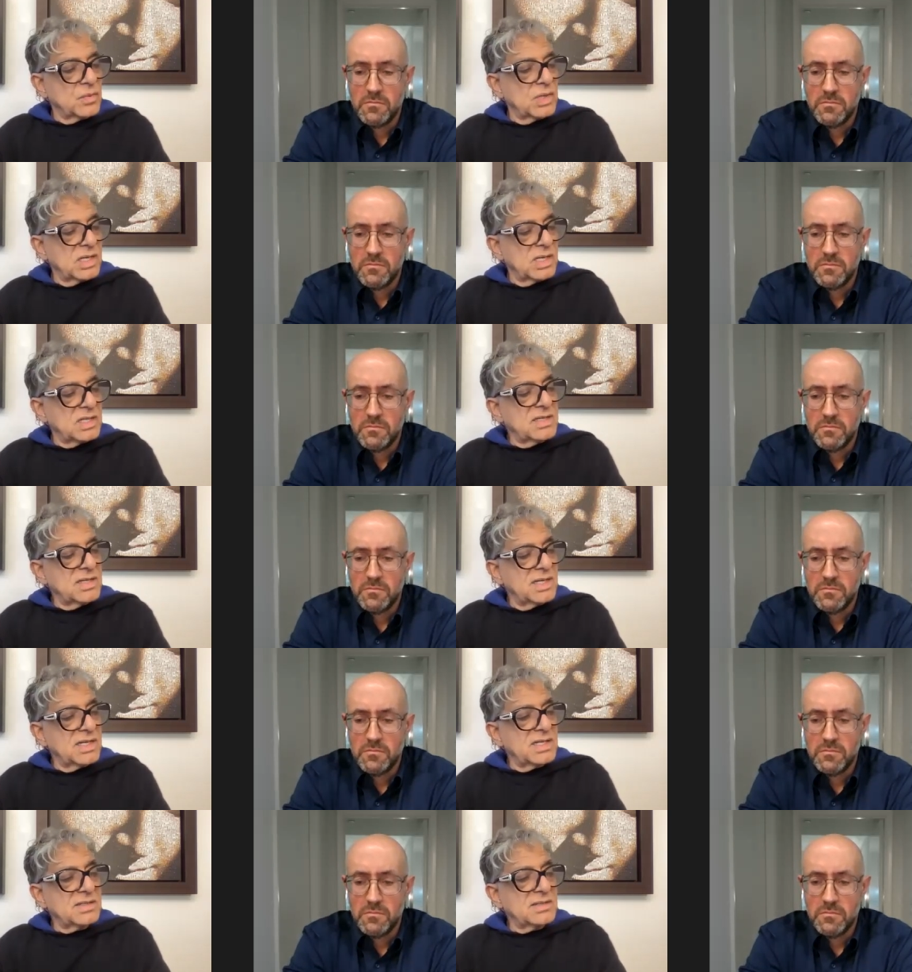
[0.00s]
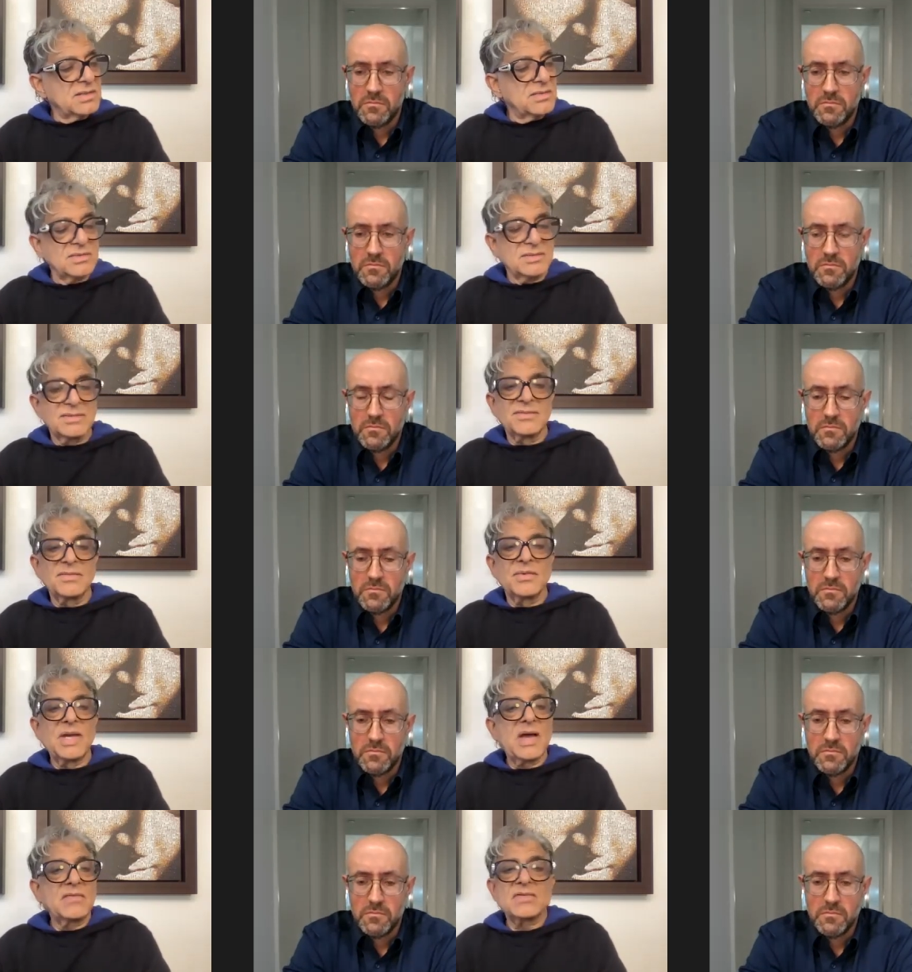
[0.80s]
Speaker 1: world. And
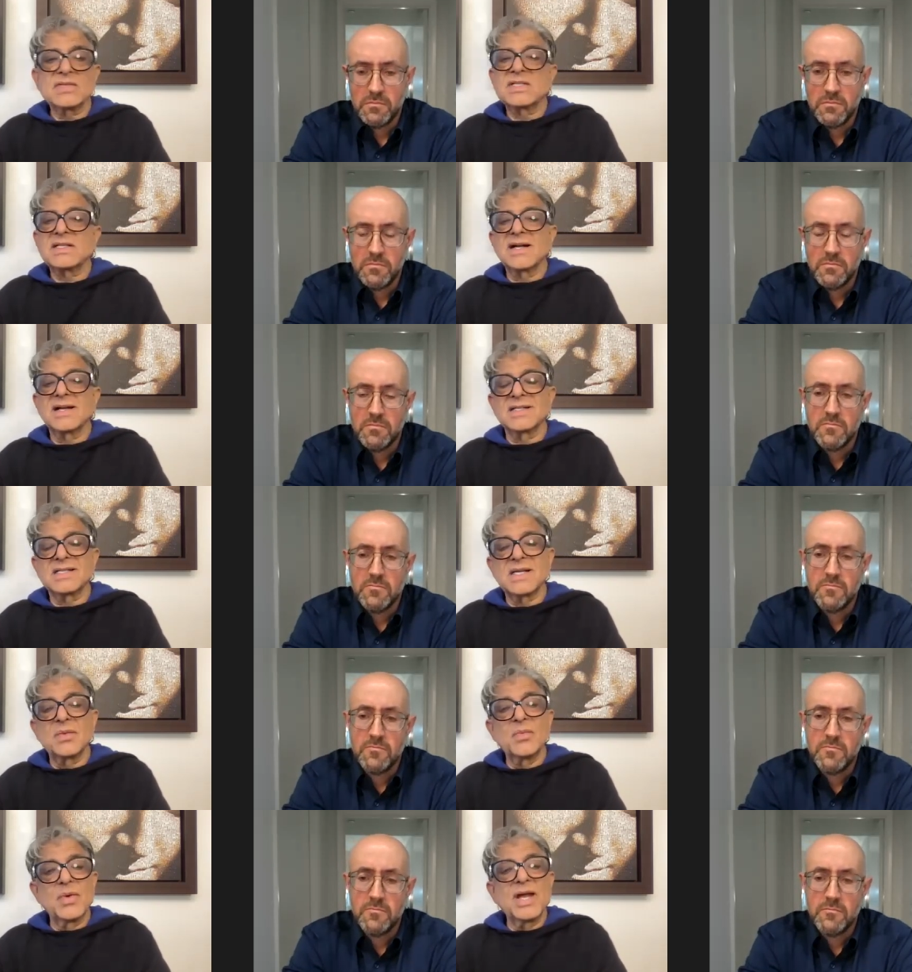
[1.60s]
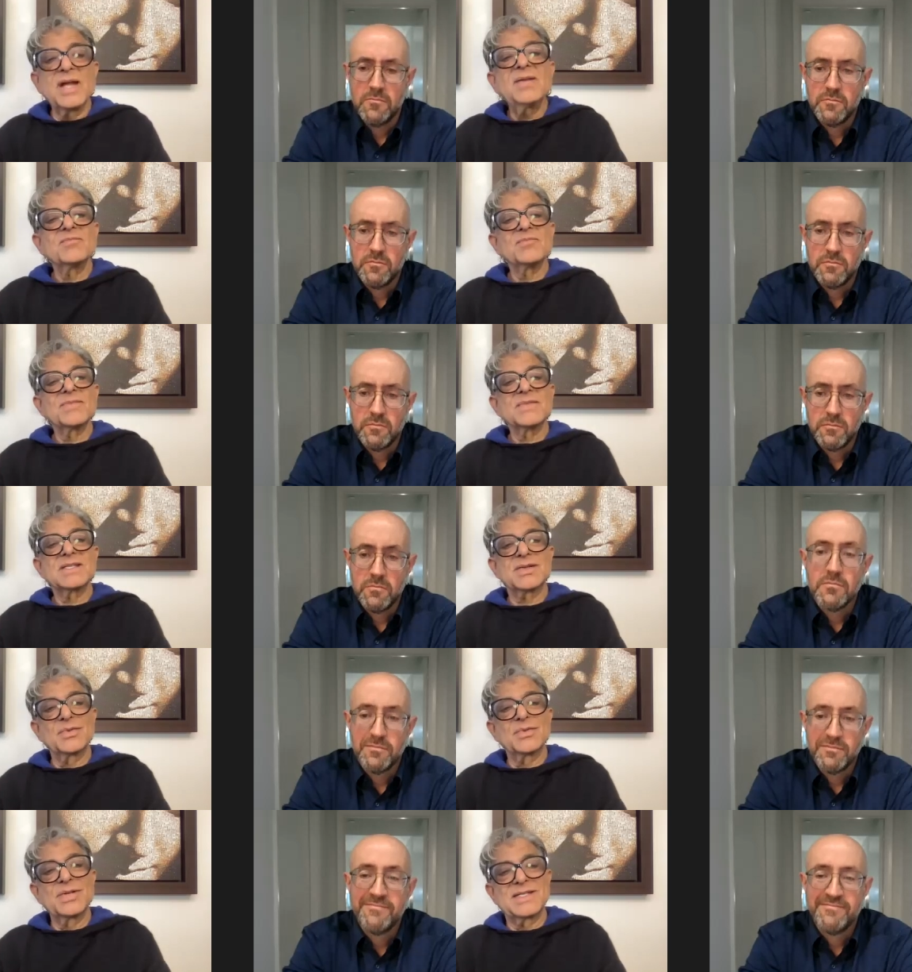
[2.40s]
we have to start somewhere,
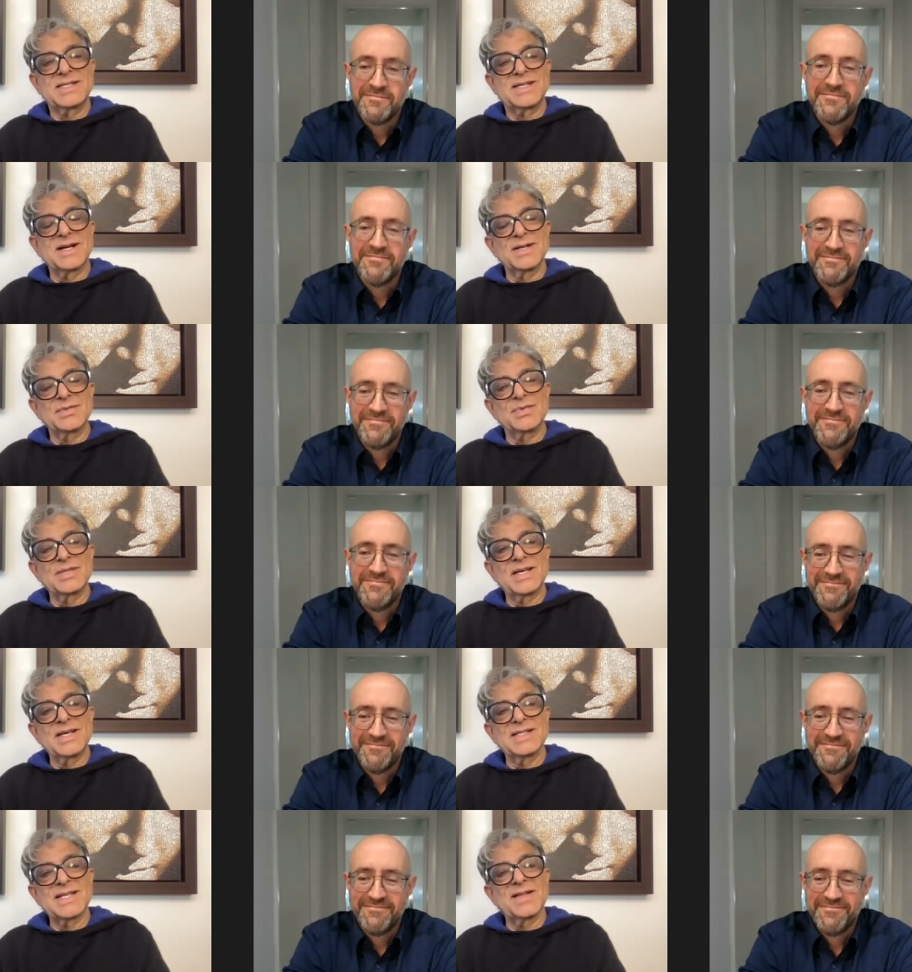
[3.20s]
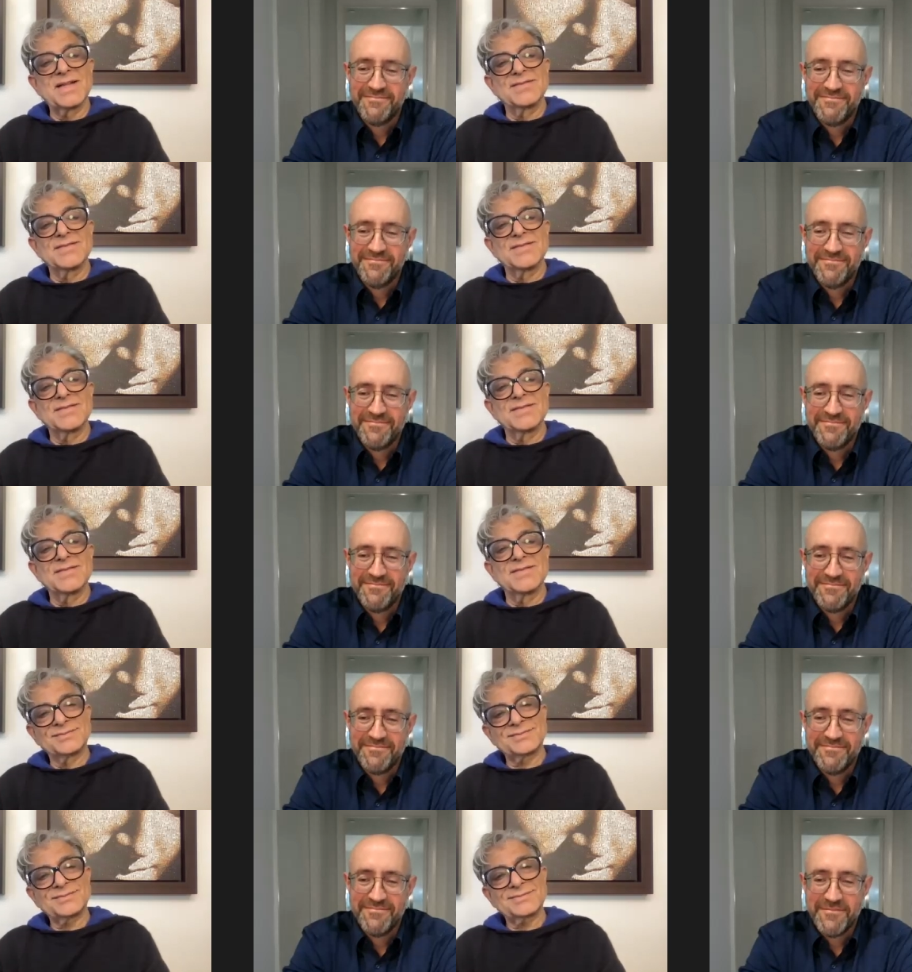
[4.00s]
so we start with ourselves.
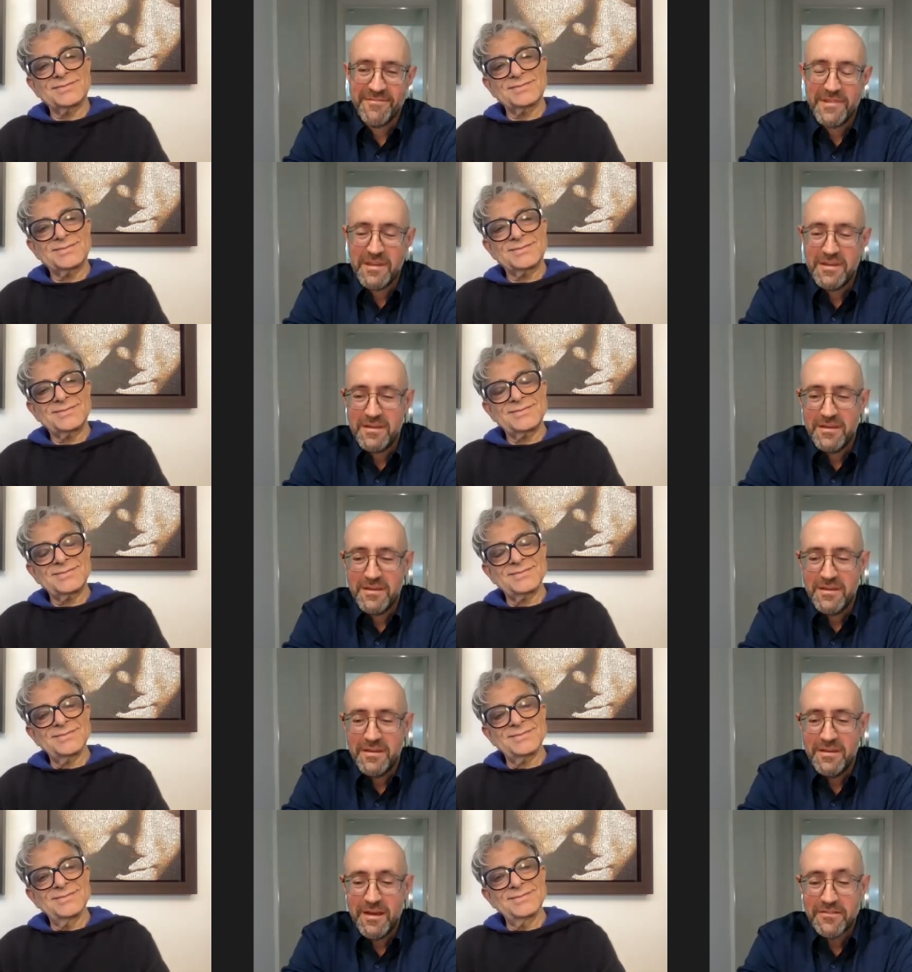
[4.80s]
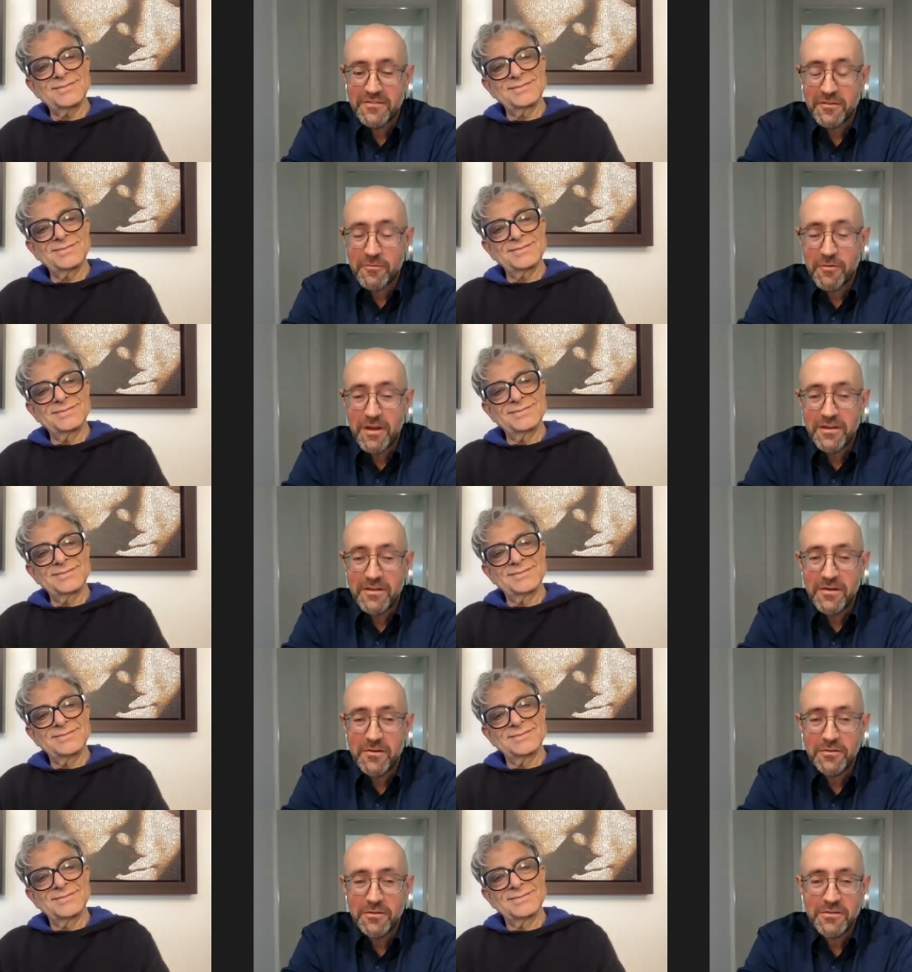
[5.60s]
Speaker 2: That's a
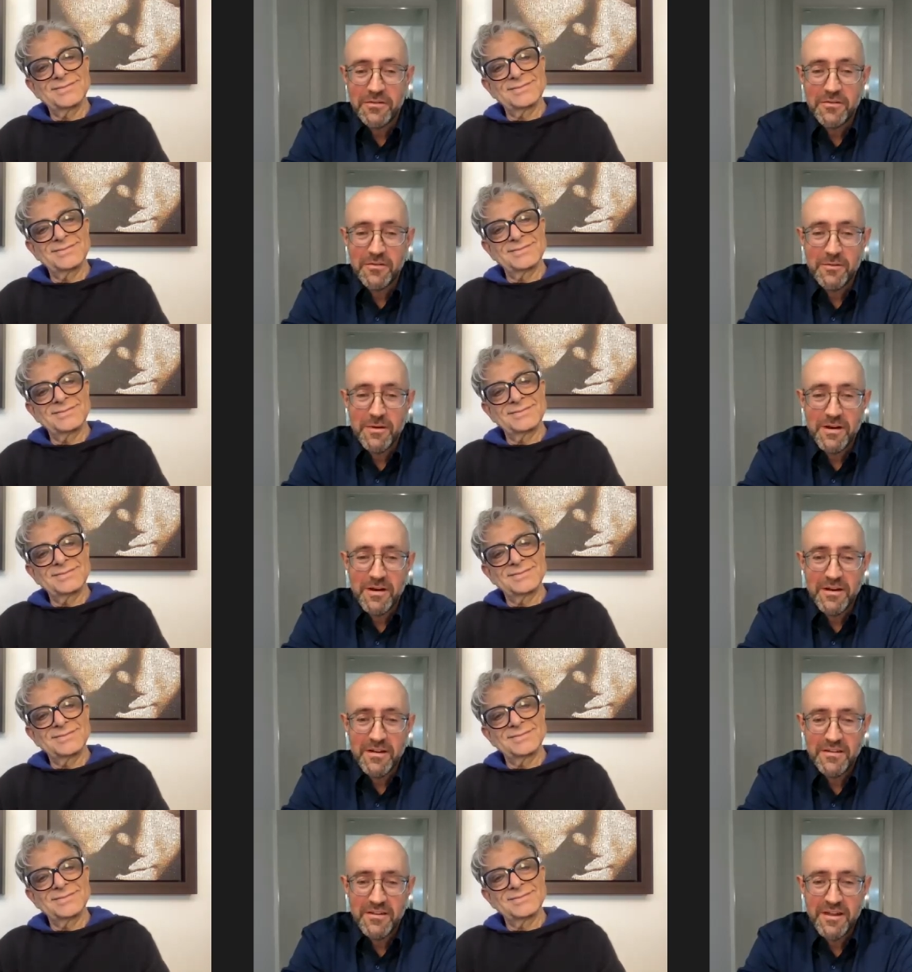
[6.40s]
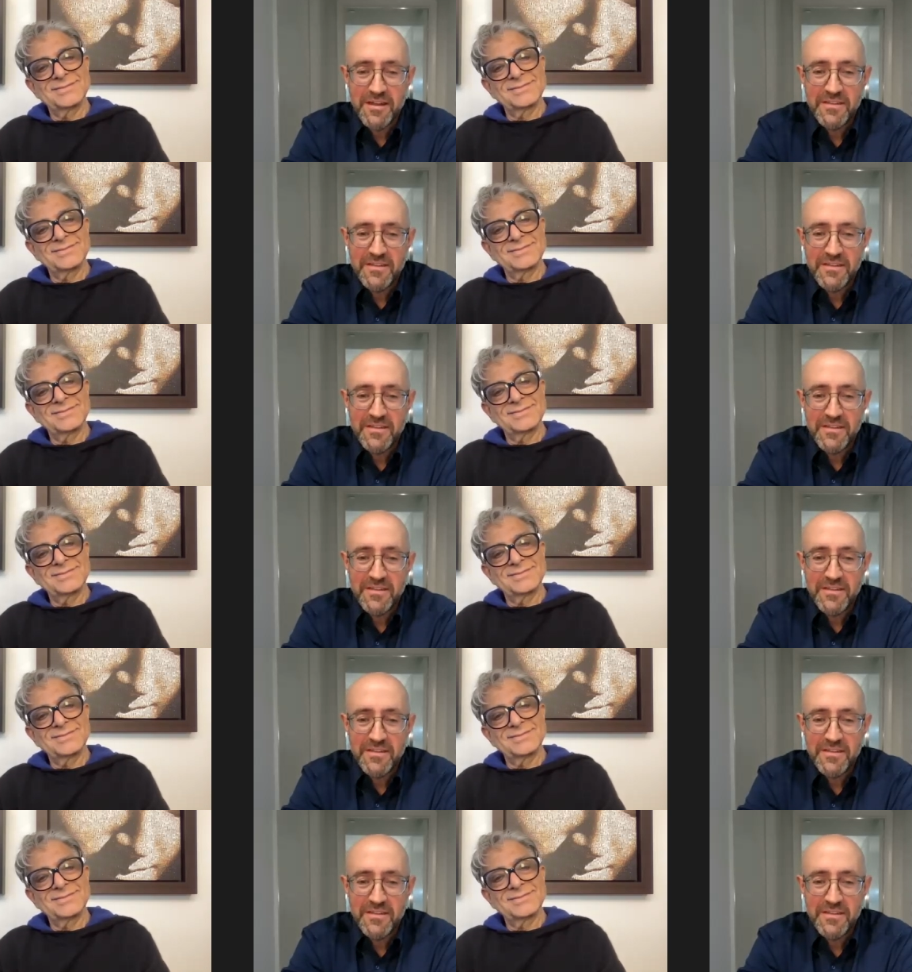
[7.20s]
great note to uh, to